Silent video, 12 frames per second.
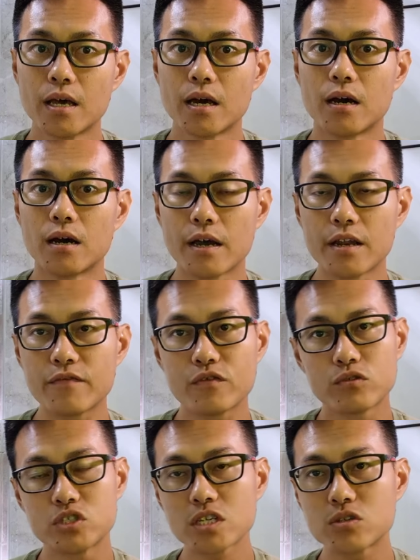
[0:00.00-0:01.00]
And if
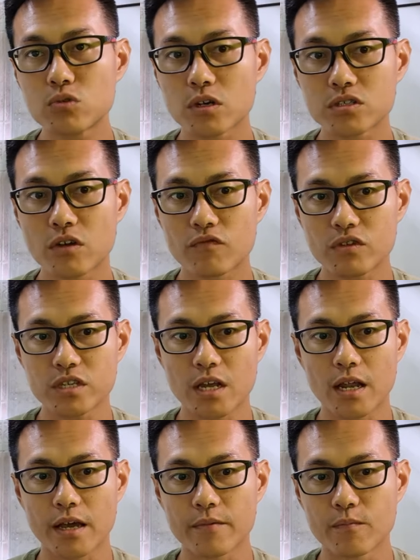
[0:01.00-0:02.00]
you just do a soft reset,
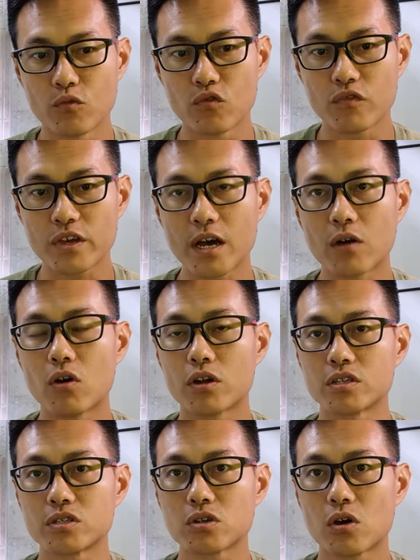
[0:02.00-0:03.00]
like moving out all
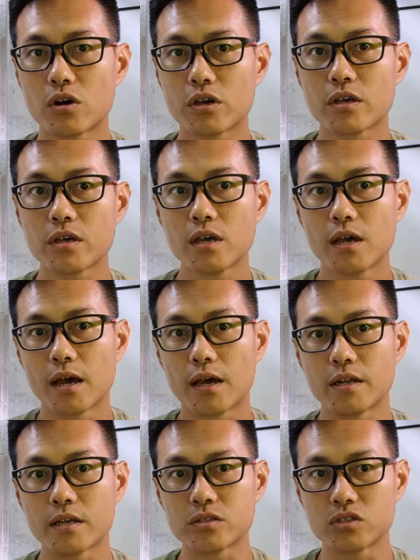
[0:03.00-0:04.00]
the soil
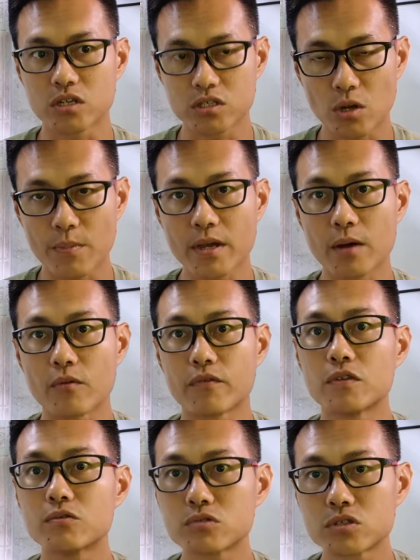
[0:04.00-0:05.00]
and then just topping out with
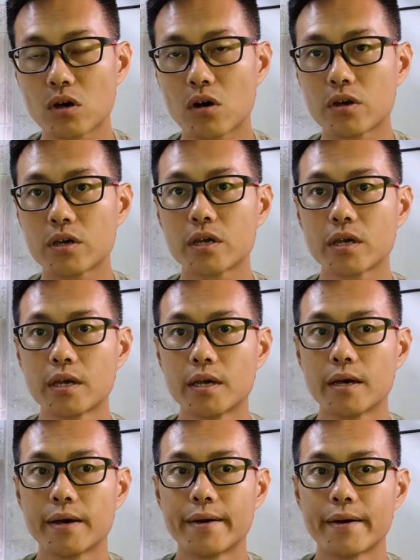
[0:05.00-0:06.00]
new soil,
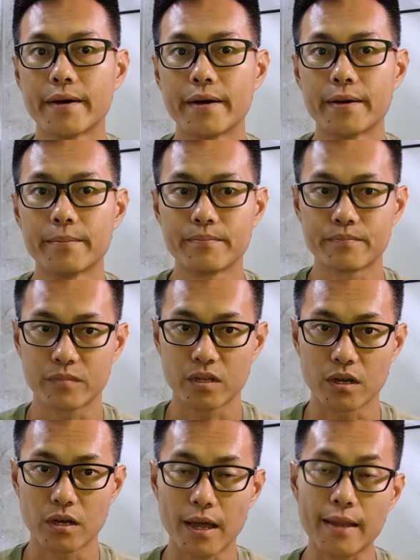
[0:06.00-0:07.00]

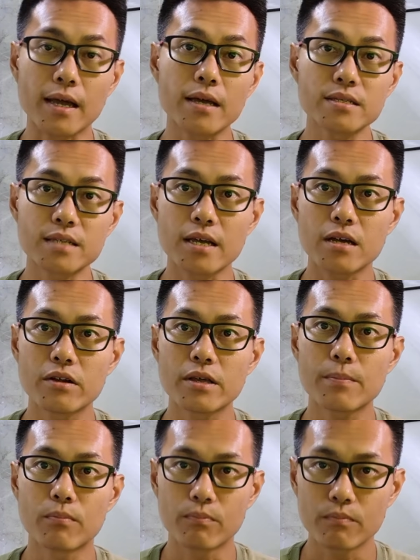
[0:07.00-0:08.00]
the entire
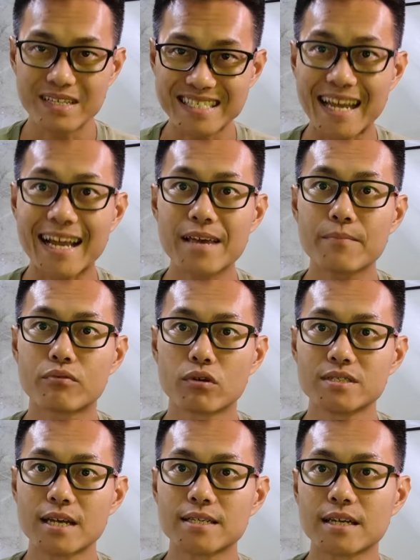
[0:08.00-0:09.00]
cycling
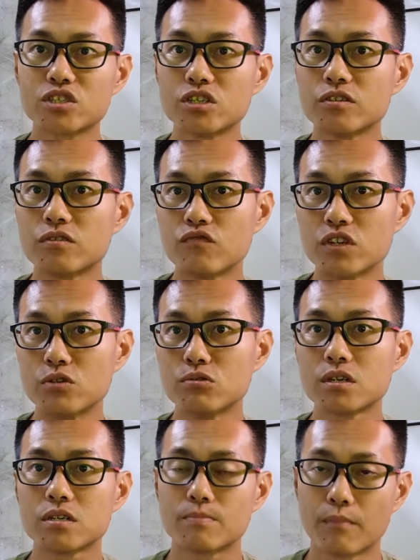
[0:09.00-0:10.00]
process actually
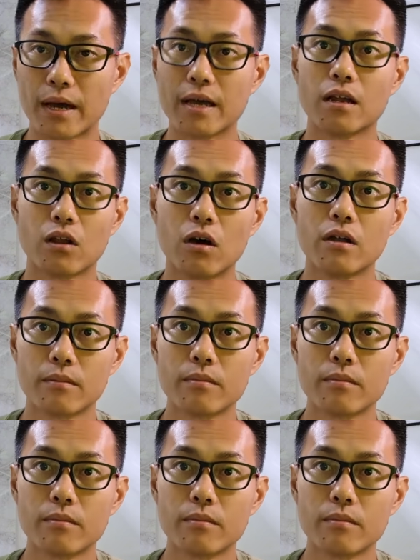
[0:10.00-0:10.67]
reduces by a lot,